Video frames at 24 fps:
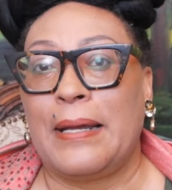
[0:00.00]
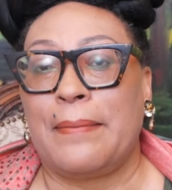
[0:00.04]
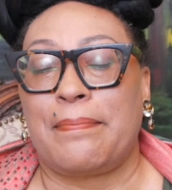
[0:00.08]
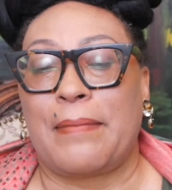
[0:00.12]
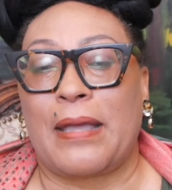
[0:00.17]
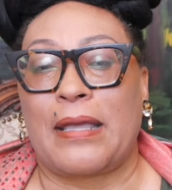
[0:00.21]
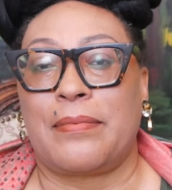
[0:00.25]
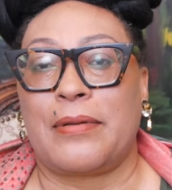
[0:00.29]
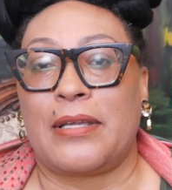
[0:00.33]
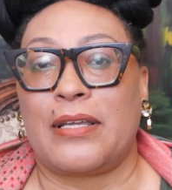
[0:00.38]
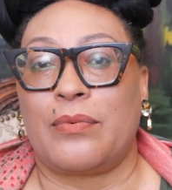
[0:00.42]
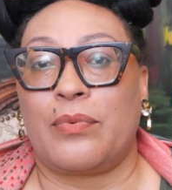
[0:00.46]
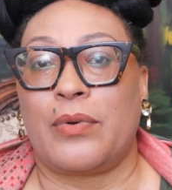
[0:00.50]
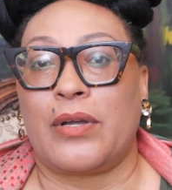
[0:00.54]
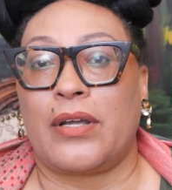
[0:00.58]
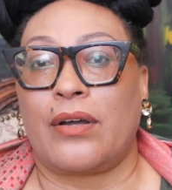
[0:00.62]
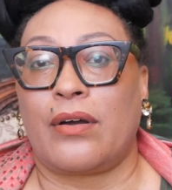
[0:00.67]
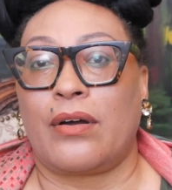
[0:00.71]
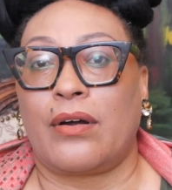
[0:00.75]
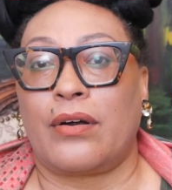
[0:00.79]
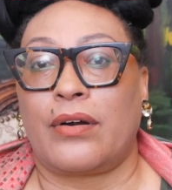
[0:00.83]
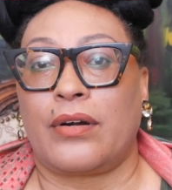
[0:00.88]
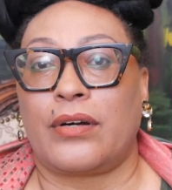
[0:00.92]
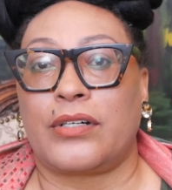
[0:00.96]
Maybe we
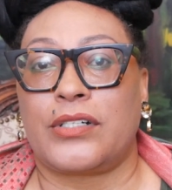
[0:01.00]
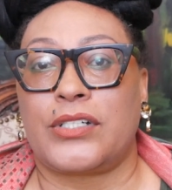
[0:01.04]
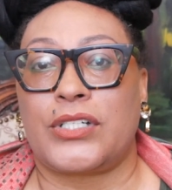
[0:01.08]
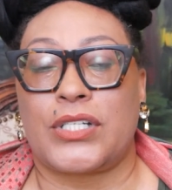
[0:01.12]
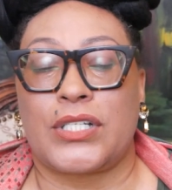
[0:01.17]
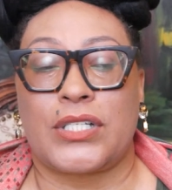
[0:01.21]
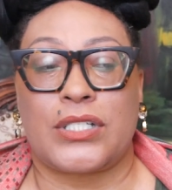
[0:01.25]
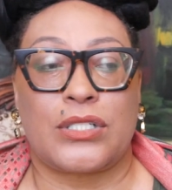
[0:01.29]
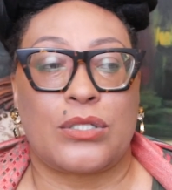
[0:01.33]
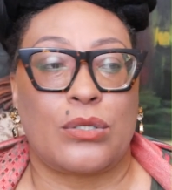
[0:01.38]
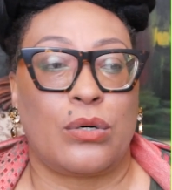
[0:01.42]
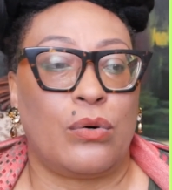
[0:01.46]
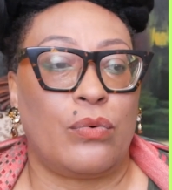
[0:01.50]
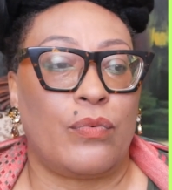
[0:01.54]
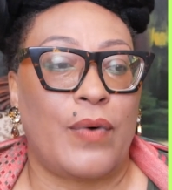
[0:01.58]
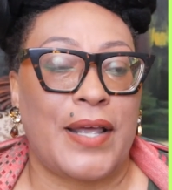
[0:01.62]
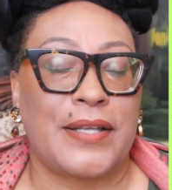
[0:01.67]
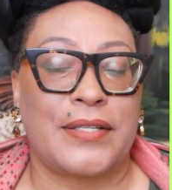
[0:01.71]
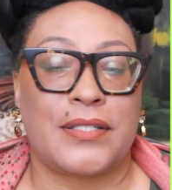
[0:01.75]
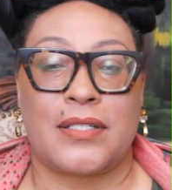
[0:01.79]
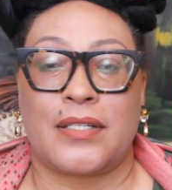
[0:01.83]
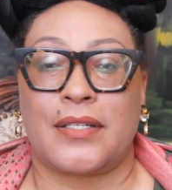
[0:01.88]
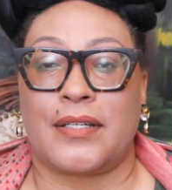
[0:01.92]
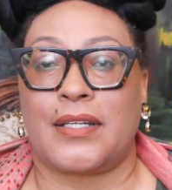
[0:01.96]
are just
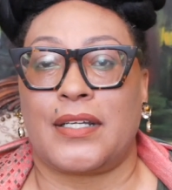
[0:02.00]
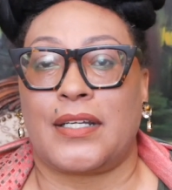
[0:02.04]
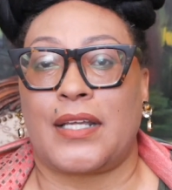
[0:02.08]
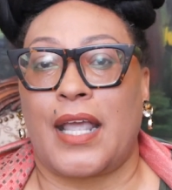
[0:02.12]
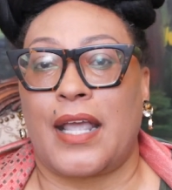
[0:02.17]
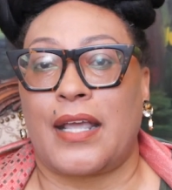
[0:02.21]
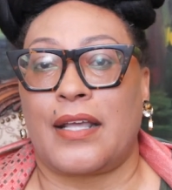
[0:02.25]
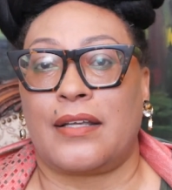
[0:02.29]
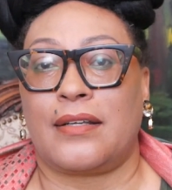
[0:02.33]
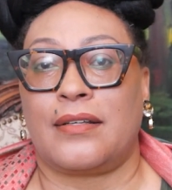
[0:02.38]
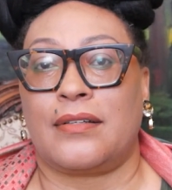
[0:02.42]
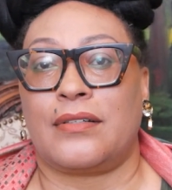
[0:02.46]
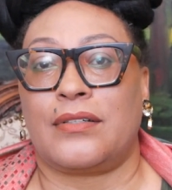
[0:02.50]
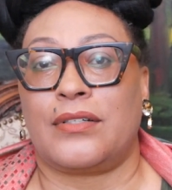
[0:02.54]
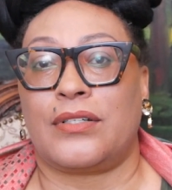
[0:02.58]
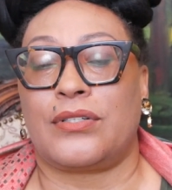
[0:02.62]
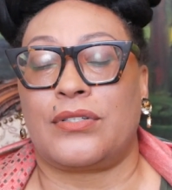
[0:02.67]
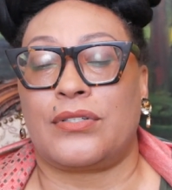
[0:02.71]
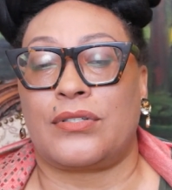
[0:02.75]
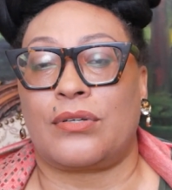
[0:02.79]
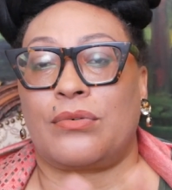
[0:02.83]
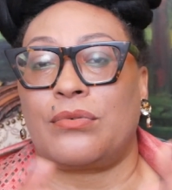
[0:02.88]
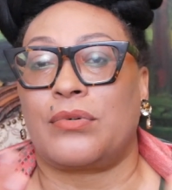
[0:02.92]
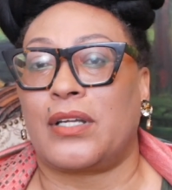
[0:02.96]
resting and
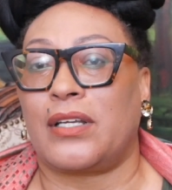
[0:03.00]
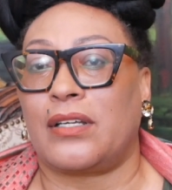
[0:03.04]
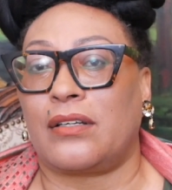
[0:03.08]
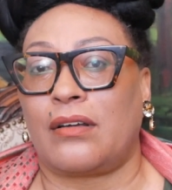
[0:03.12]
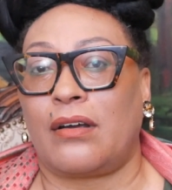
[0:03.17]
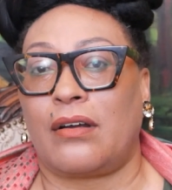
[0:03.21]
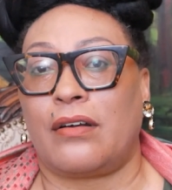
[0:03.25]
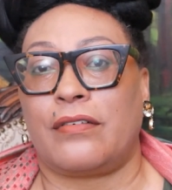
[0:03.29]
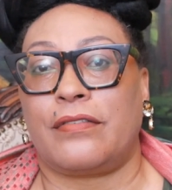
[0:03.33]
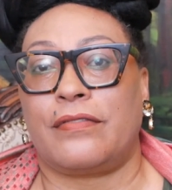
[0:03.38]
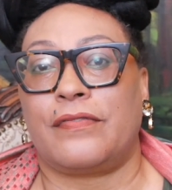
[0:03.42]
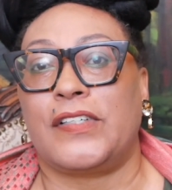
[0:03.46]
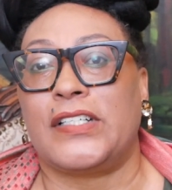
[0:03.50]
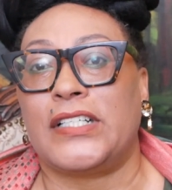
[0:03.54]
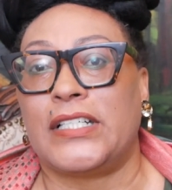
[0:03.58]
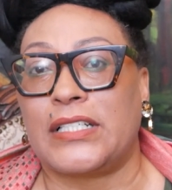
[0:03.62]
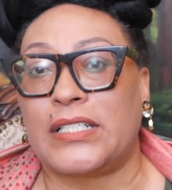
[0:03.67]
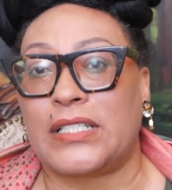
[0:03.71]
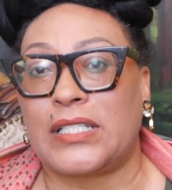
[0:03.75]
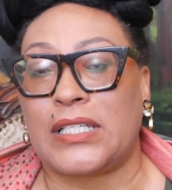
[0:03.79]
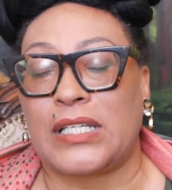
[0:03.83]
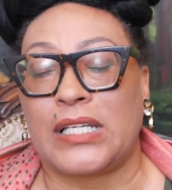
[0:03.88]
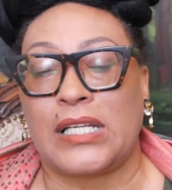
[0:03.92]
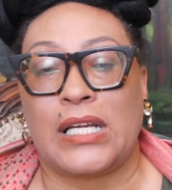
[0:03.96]
soaking our
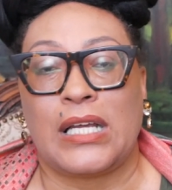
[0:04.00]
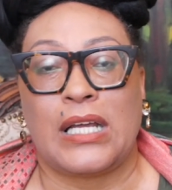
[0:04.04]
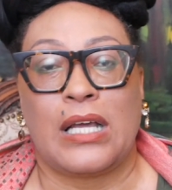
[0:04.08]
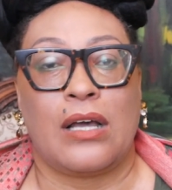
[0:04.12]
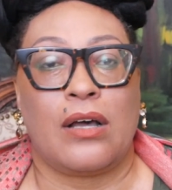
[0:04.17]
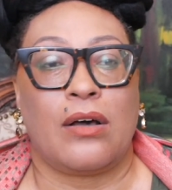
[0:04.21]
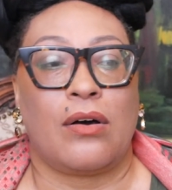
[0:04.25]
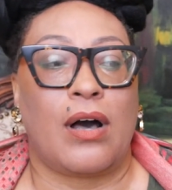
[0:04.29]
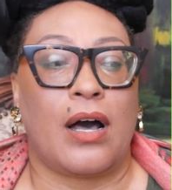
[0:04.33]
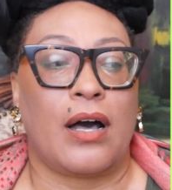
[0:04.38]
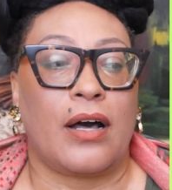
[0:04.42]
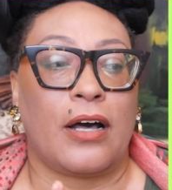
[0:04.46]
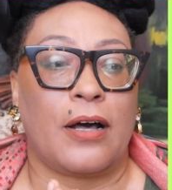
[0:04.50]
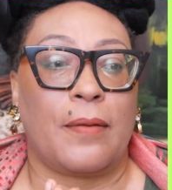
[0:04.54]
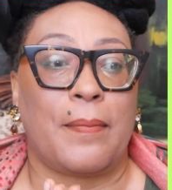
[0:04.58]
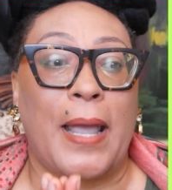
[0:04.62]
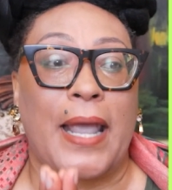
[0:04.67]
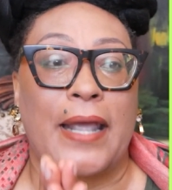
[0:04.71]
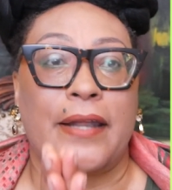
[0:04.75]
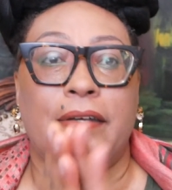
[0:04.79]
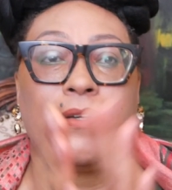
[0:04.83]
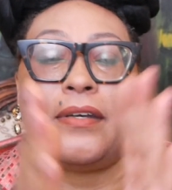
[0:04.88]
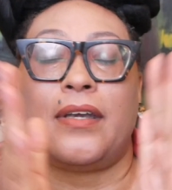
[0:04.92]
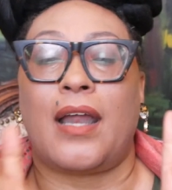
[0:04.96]
feet,
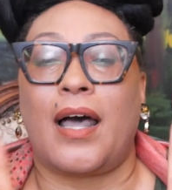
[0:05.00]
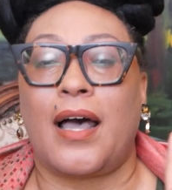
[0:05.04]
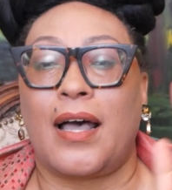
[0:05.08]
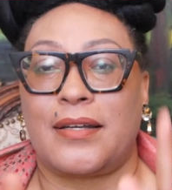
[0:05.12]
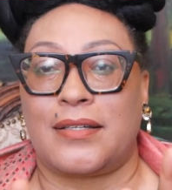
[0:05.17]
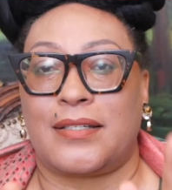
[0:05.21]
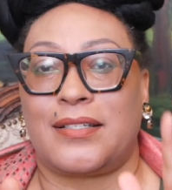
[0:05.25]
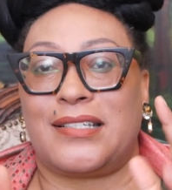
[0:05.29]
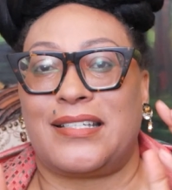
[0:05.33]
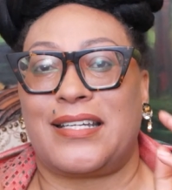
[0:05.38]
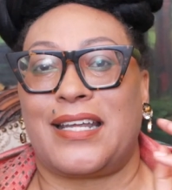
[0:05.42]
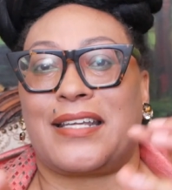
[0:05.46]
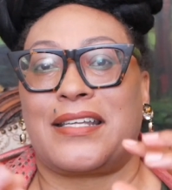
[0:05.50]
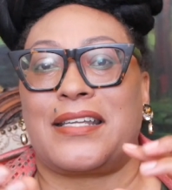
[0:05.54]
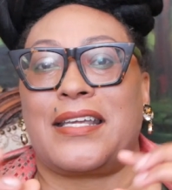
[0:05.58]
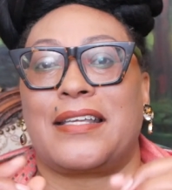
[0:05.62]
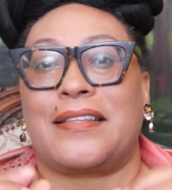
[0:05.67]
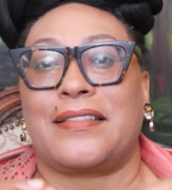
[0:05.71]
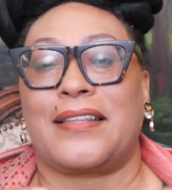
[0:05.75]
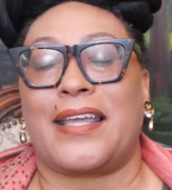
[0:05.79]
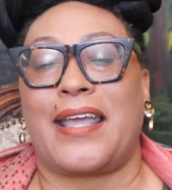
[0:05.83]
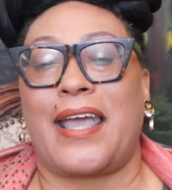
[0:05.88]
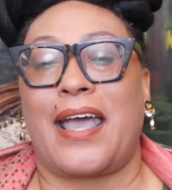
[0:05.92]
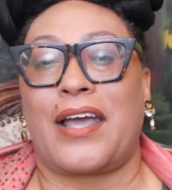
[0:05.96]
and not
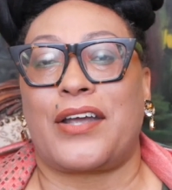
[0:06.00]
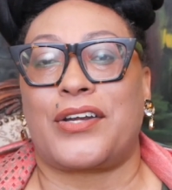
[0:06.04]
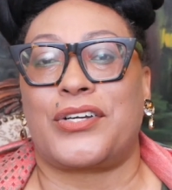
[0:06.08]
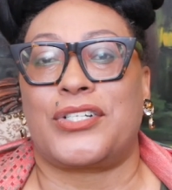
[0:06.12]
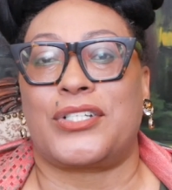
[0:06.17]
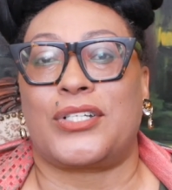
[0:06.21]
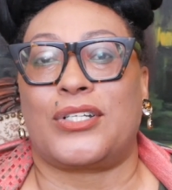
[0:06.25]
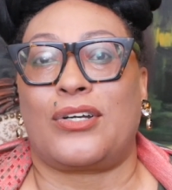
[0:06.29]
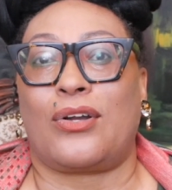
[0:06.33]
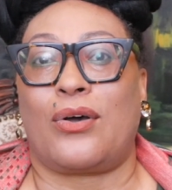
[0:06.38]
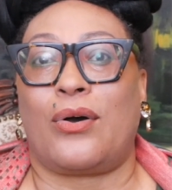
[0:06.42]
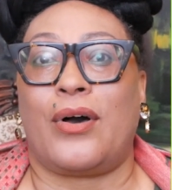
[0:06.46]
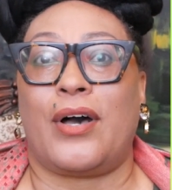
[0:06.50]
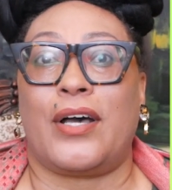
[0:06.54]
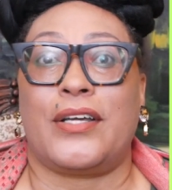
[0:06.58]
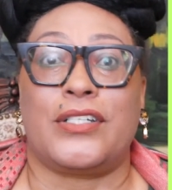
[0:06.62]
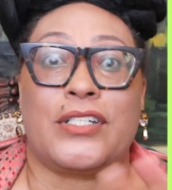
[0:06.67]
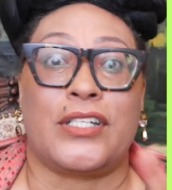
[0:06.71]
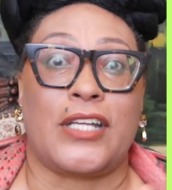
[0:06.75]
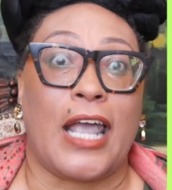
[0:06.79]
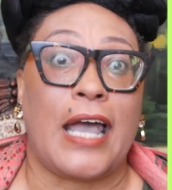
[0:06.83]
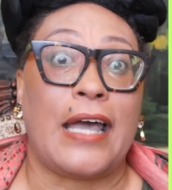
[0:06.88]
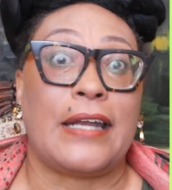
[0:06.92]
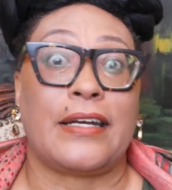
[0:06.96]
taking the action
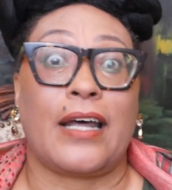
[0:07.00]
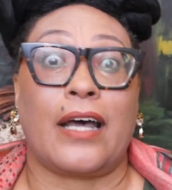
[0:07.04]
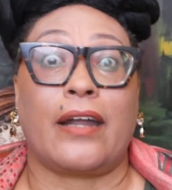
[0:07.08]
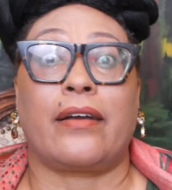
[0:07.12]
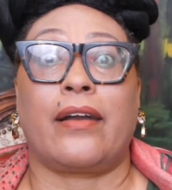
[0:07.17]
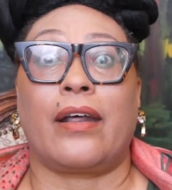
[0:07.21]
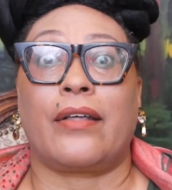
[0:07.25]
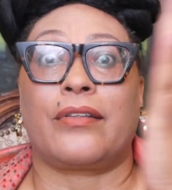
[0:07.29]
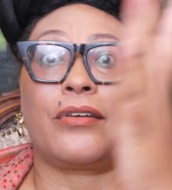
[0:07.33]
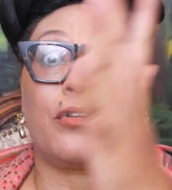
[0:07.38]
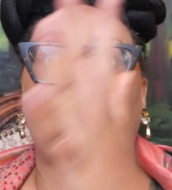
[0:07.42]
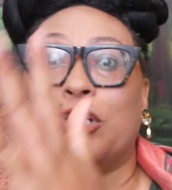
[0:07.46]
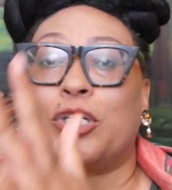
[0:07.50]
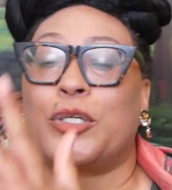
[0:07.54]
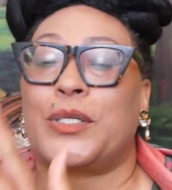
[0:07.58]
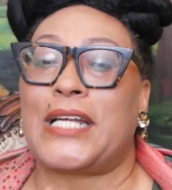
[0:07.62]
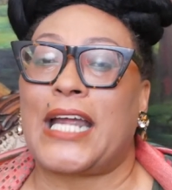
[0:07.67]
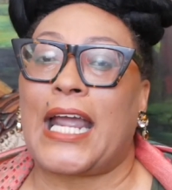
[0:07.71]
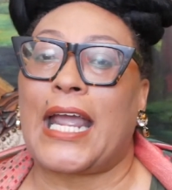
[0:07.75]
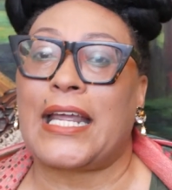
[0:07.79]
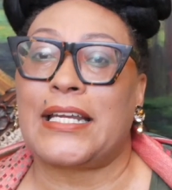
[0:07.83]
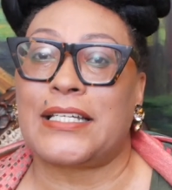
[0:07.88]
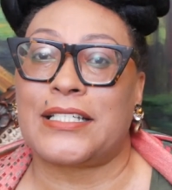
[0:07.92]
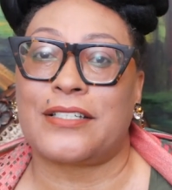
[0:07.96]
on yet another
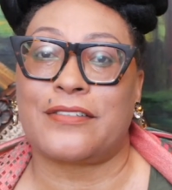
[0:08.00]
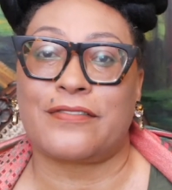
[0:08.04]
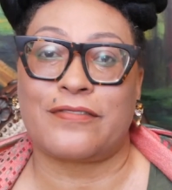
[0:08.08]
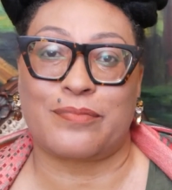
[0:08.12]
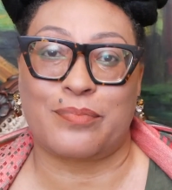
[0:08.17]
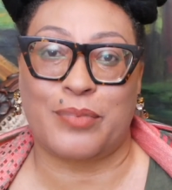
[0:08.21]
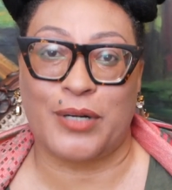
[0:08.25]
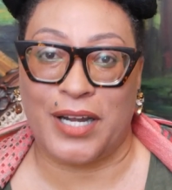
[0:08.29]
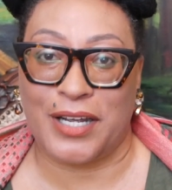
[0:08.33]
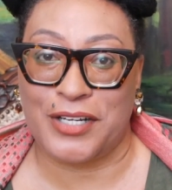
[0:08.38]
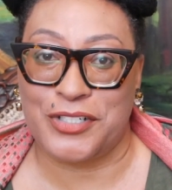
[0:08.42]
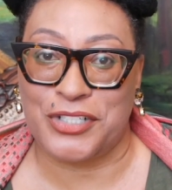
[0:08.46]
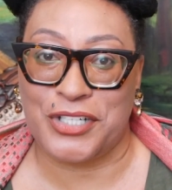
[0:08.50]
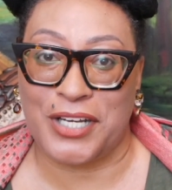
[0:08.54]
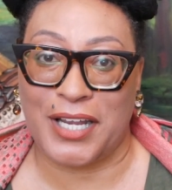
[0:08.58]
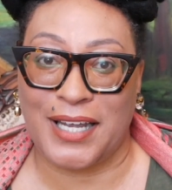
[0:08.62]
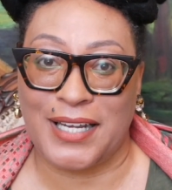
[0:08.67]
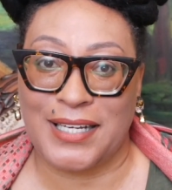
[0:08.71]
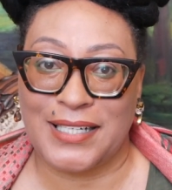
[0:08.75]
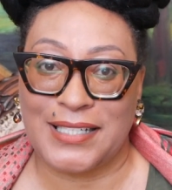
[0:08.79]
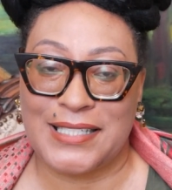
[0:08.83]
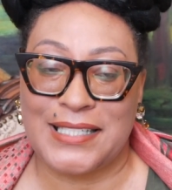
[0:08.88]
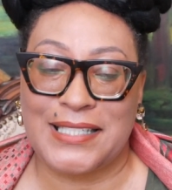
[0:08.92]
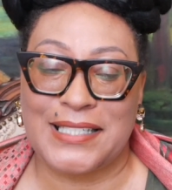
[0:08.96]
creative
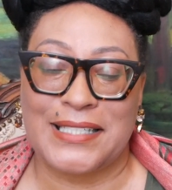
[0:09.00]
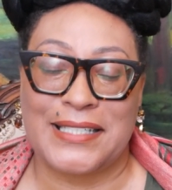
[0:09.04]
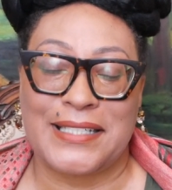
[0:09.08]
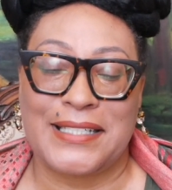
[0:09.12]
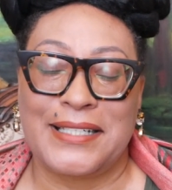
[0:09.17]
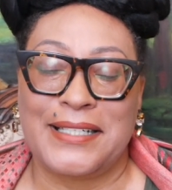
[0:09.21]
project.